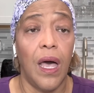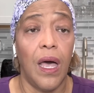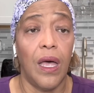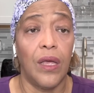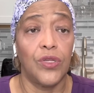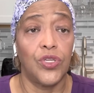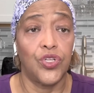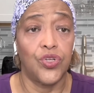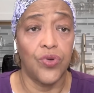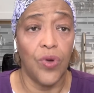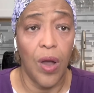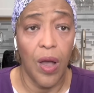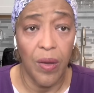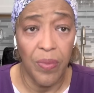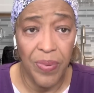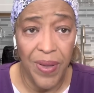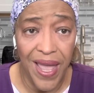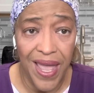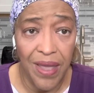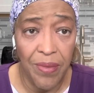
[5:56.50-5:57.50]
strong
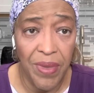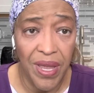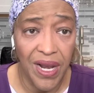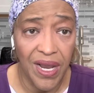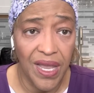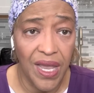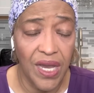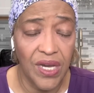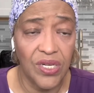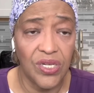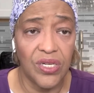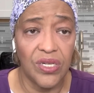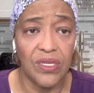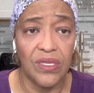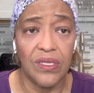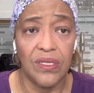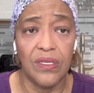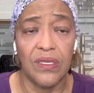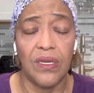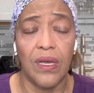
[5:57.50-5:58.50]
pain
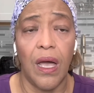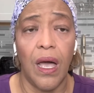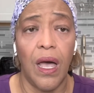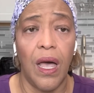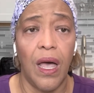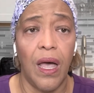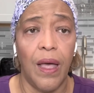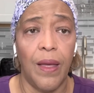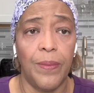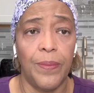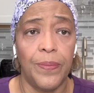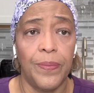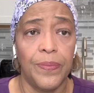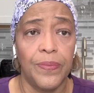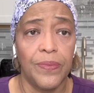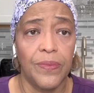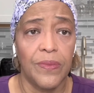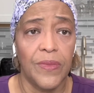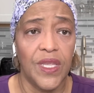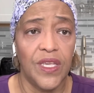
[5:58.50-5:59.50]
medications,
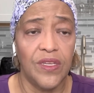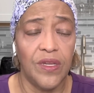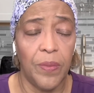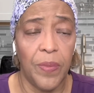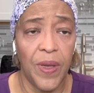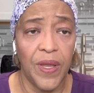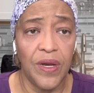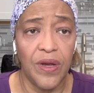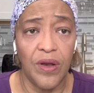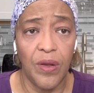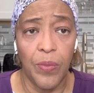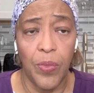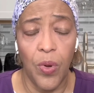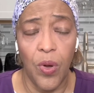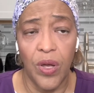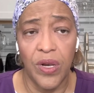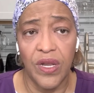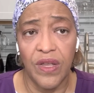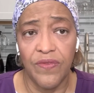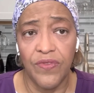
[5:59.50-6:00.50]
depending
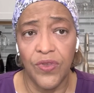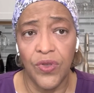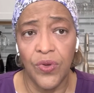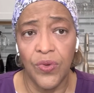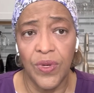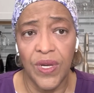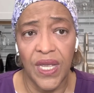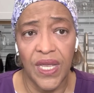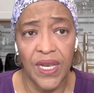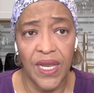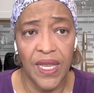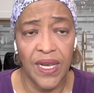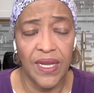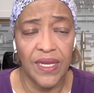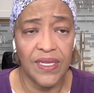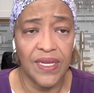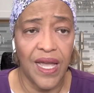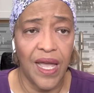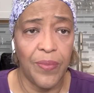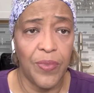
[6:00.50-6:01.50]
upon if you need any
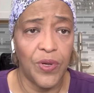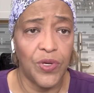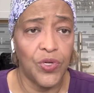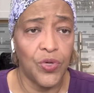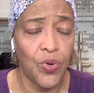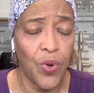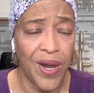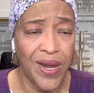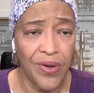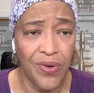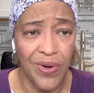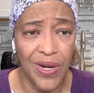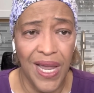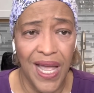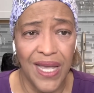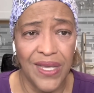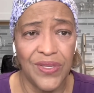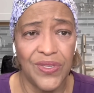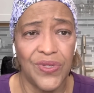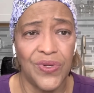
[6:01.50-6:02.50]
type of
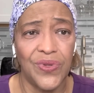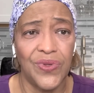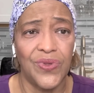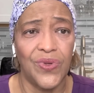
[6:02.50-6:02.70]
tranquilizers